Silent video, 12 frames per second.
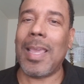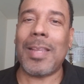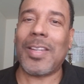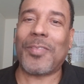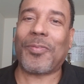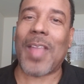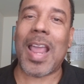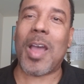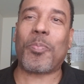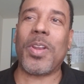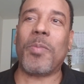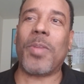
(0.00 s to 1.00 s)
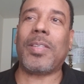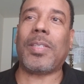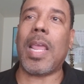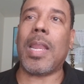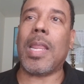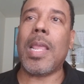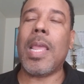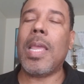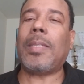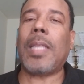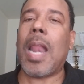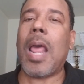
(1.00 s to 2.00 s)
he just flat out pretty much said it.
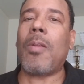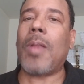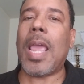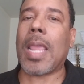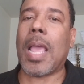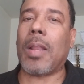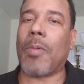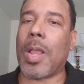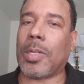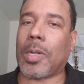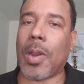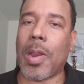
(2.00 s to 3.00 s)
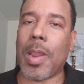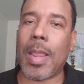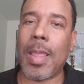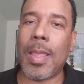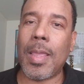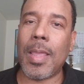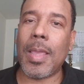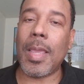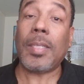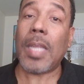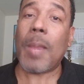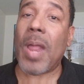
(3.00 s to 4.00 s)
He said, I don't like Alan Roger Currie.
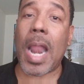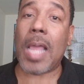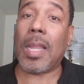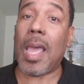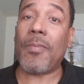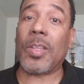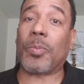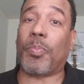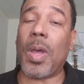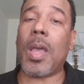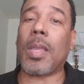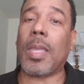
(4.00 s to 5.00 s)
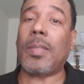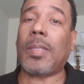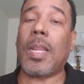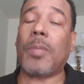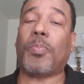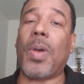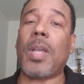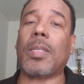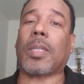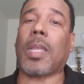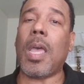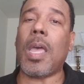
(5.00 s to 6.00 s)
He said, but I love his book. He said, his book
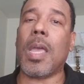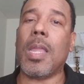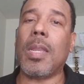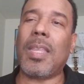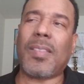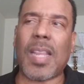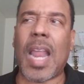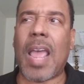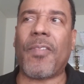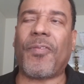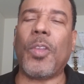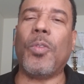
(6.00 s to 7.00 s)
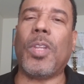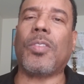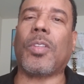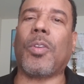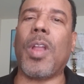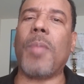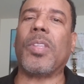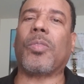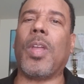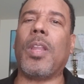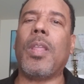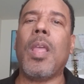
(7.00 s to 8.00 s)
is good. He said, I have a few disagreements
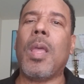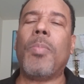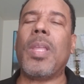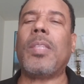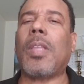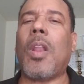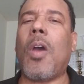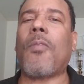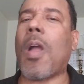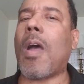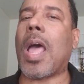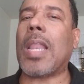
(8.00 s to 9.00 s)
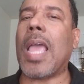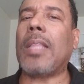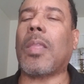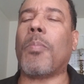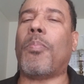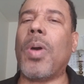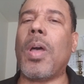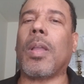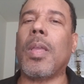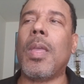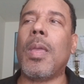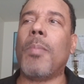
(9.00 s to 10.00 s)
with it, but he said, overall, I like the
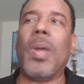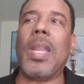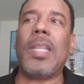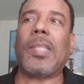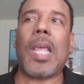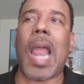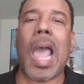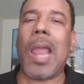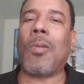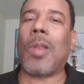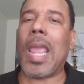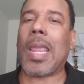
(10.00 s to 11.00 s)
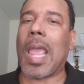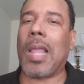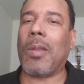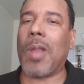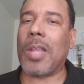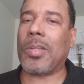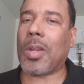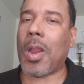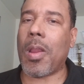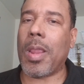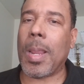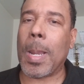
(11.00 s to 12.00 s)
book. But he said, I don't like Alan Roger Currie.